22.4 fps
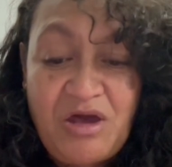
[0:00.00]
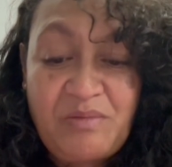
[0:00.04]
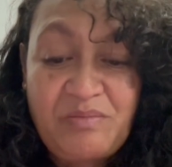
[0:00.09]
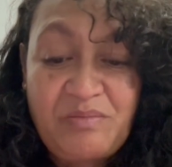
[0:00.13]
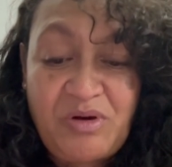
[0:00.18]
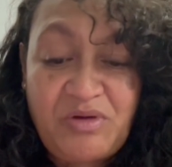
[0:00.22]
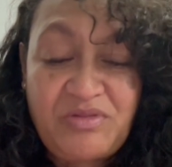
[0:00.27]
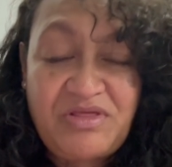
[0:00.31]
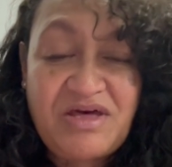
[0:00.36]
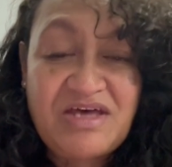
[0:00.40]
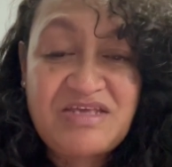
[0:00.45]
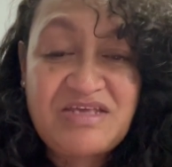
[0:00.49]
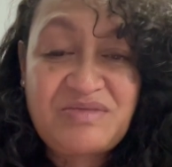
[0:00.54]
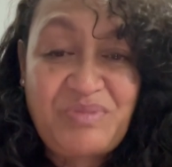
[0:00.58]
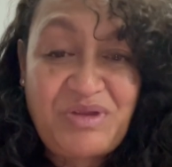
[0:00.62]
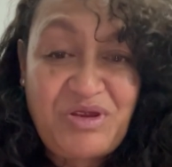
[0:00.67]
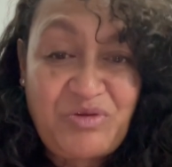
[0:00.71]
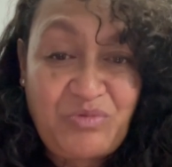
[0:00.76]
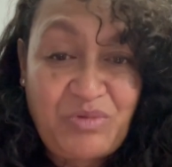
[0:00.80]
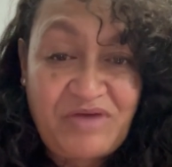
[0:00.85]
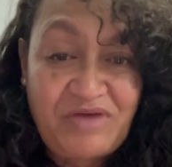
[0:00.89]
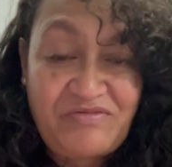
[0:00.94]
Both husband
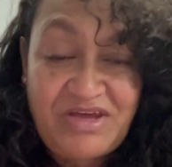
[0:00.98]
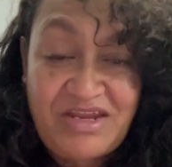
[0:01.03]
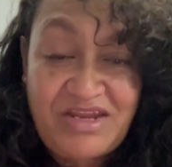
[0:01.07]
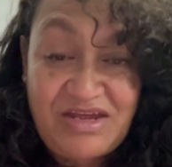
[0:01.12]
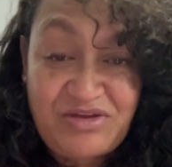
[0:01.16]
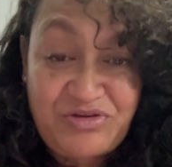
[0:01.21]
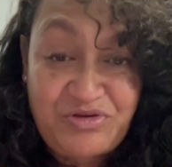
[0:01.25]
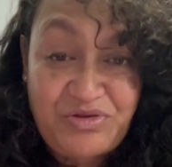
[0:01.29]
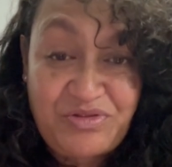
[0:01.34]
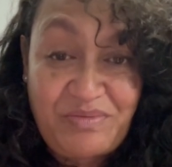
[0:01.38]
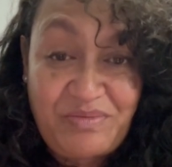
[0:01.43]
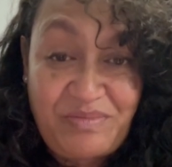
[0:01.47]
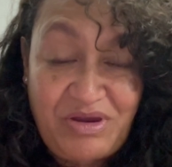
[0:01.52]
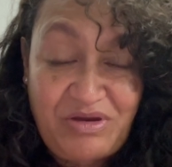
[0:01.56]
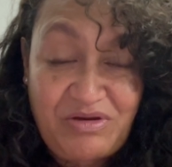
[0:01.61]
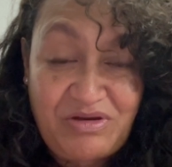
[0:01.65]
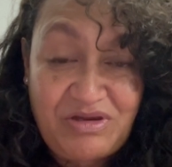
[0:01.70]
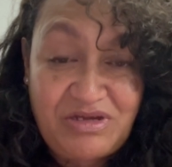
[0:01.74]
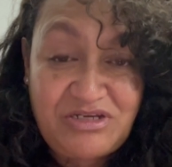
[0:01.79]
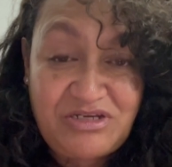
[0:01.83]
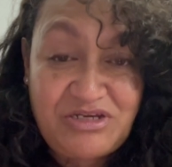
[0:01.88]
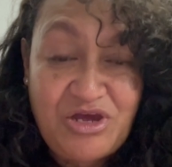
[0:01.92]
and wife had entered the
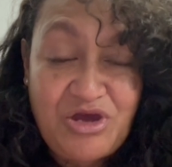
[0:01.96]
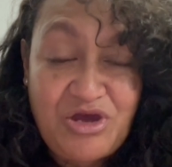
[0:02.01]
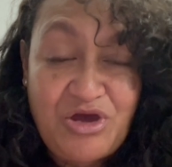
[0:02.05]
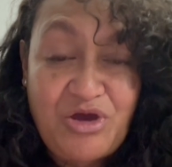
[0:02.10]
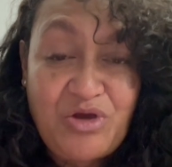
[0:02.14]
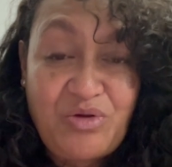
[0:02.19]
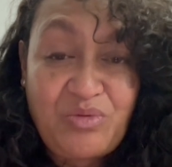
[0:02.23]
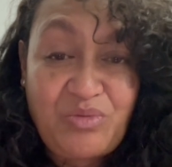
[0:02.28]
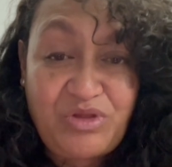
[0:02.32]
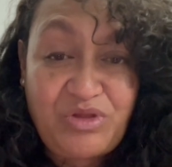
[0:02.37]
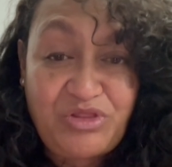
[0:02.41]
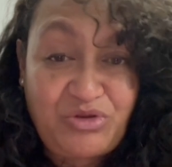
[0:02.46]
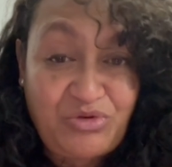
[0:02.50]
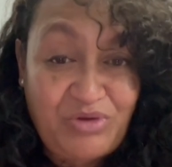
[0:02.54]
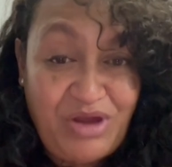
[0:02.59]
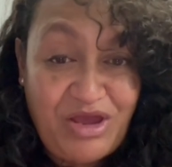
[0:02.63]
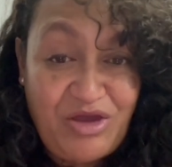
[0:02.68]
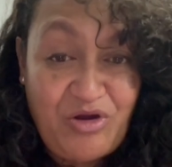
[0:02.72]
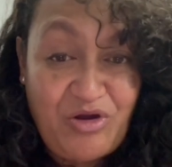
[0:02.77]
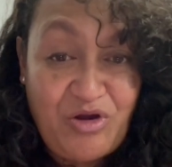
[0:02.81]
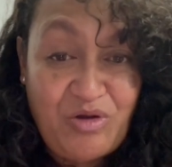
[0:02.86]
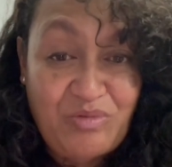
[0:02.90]
marriage with
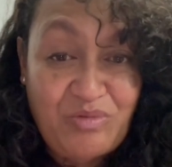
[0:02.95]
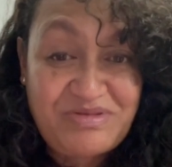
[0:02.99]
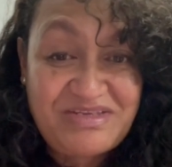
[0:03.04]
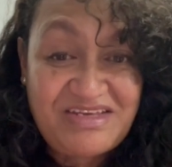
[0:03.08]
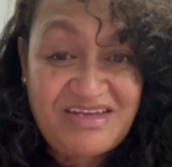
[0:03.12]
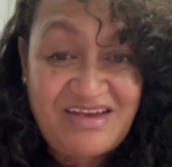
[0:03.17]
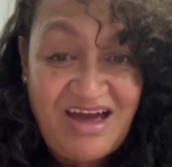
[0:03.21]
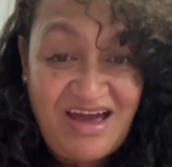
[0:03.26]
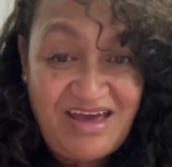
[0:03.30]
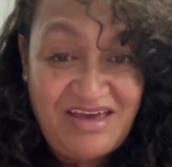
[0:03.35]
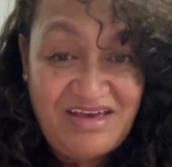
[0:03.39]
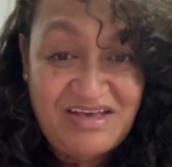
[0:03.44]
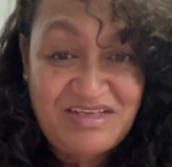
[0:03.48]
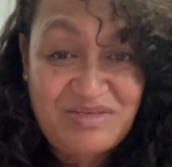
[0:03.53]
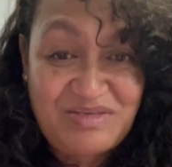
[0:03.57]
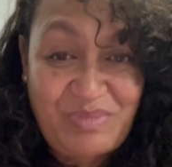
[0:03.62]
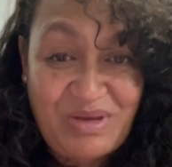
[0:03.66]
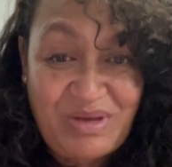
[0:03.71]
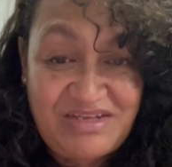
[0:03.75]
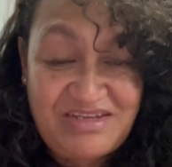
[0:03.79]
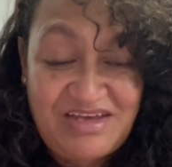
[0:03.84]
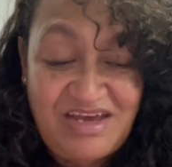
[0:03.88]
great hopes and high
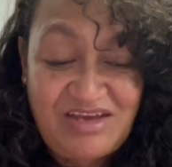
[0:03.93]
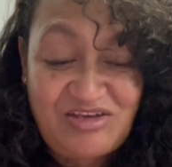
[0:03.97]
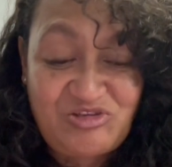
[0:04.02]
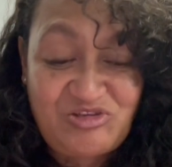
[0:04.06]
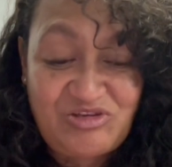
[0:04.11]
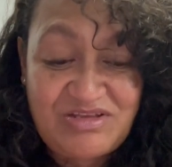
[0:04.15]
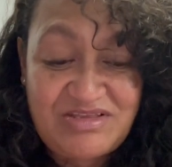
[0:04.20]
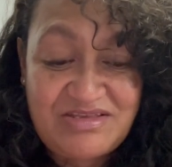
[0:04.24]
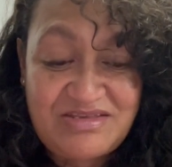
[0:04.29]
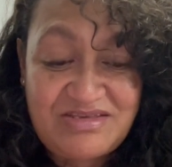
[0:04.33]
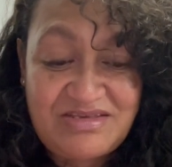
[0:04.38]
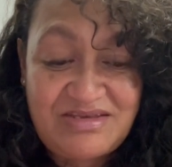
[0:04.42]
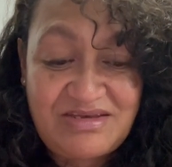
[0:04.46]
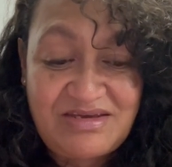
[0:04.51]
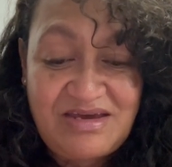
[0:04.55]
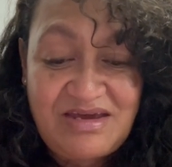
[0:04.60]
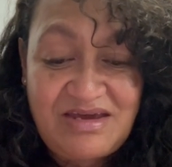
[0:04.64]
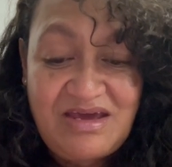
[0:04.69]
expectations.